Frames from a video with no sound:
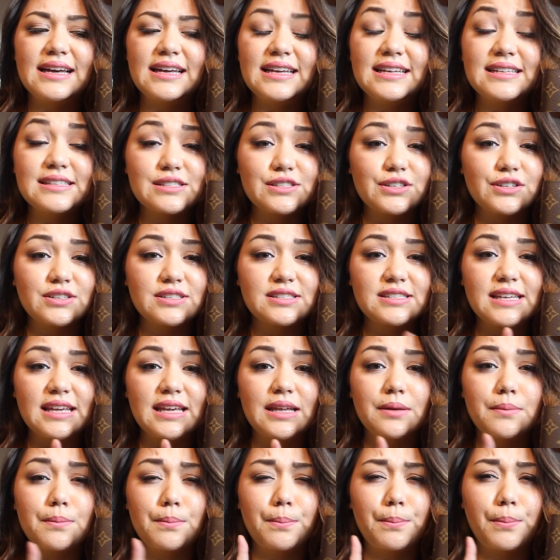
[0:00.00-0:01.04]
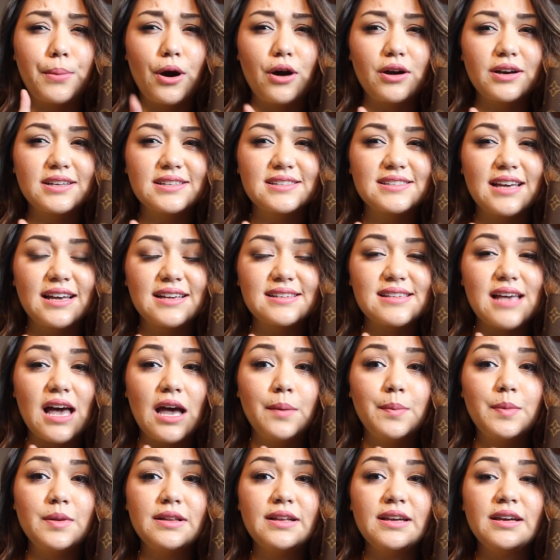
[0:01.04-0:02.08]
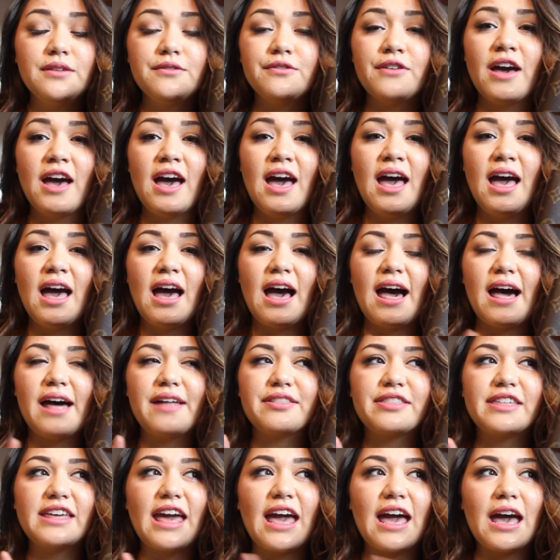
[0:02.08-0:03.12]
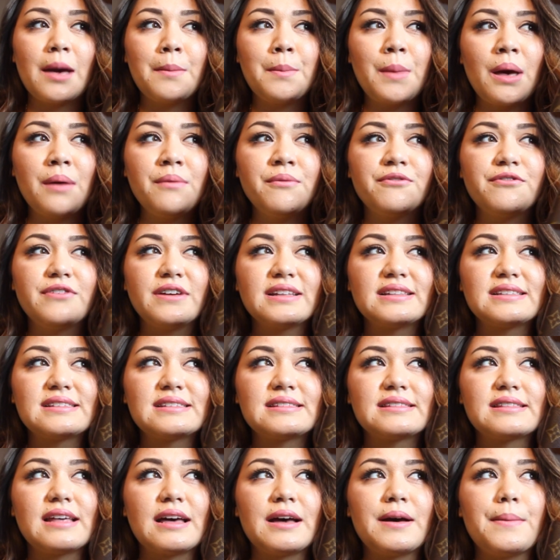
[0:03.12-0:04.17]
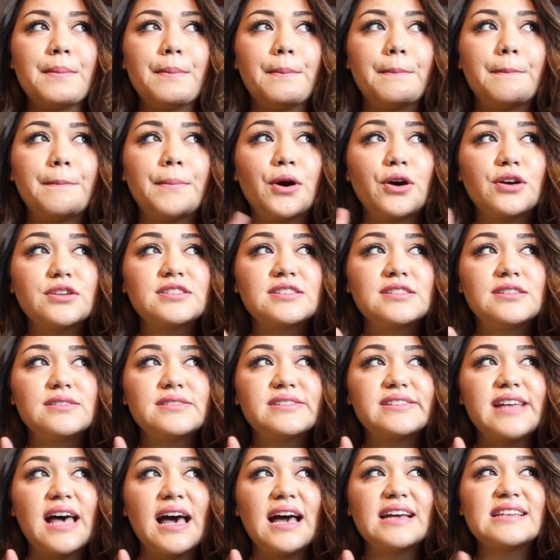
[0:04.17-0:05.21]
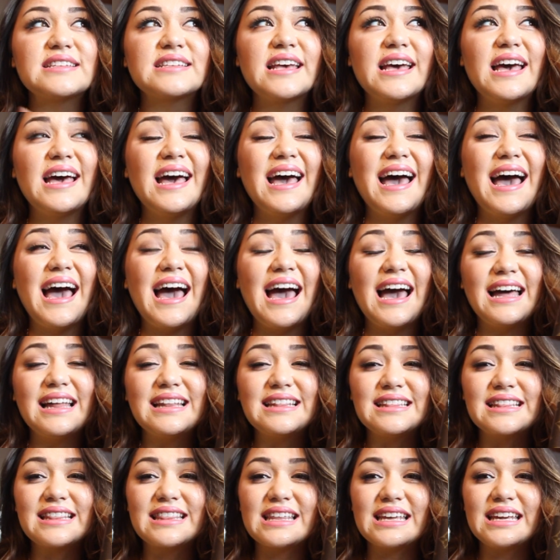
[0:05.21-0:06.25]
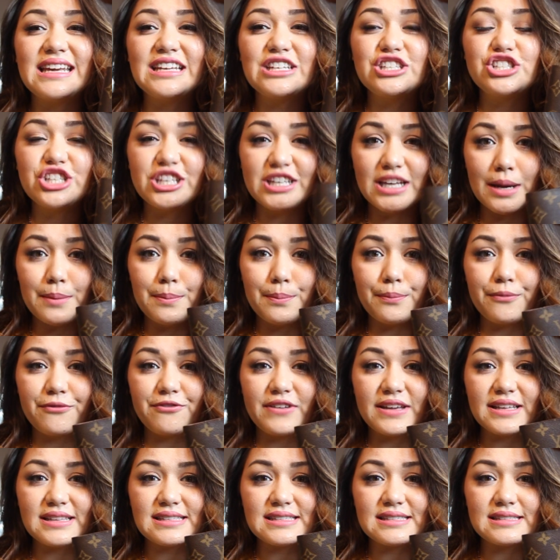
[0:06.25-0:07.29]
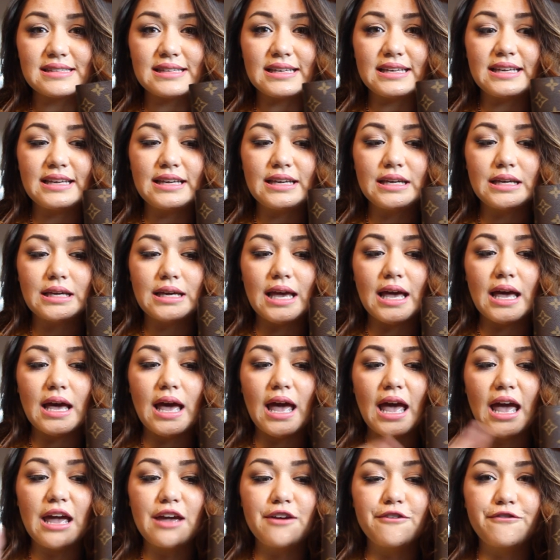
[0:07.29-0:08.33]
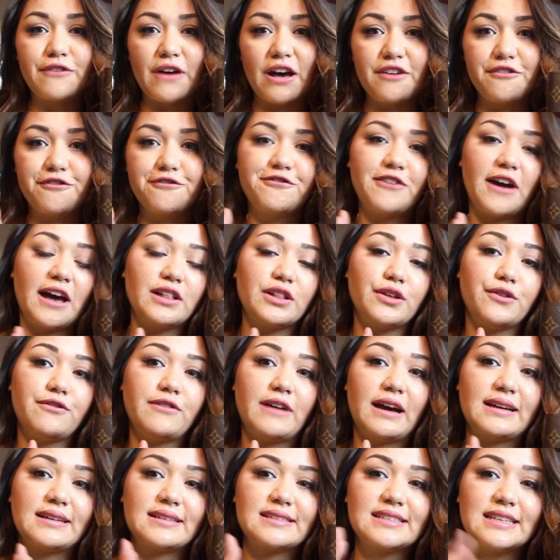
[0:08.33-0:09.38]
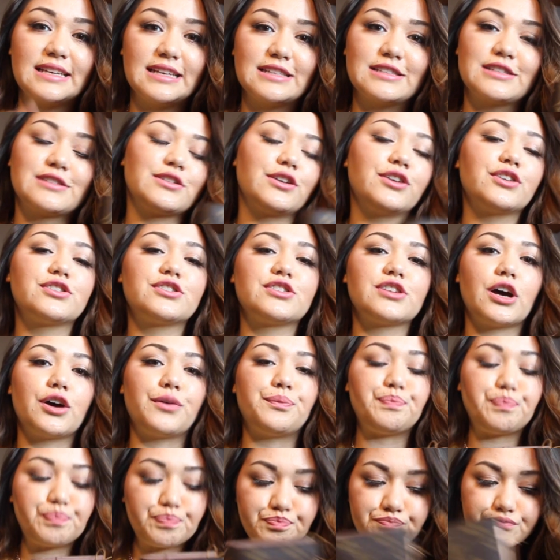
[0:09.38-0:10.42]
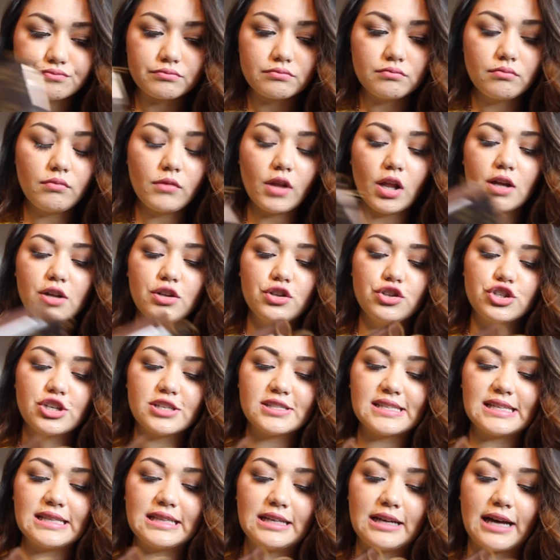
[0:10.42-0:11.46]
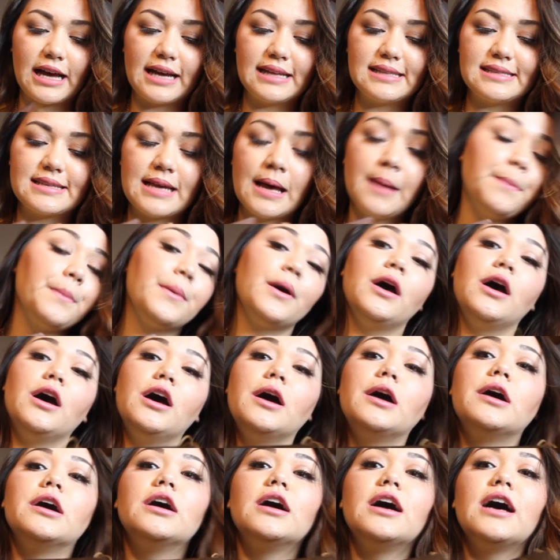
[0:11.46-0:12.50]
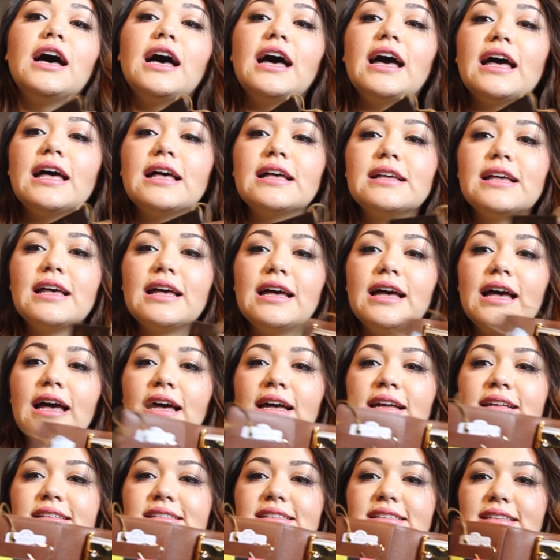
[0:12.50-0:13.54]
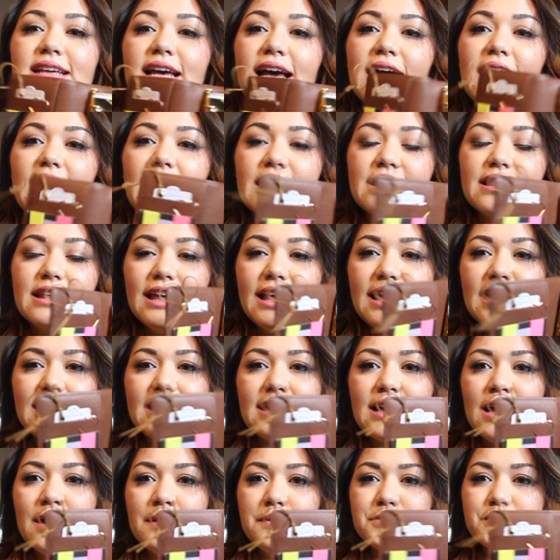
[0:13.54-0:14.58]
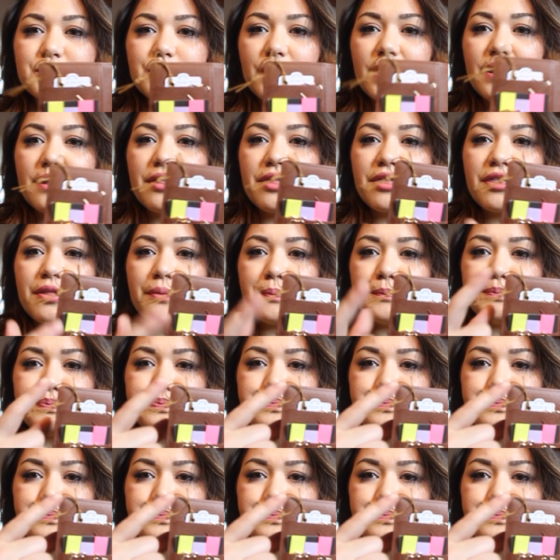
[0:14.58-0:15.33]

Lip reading: inserts in pocket size, I believe. And the MM fits the personal size, and the GM fits the A5 Filofax insert. So just a little heads up. And it comes with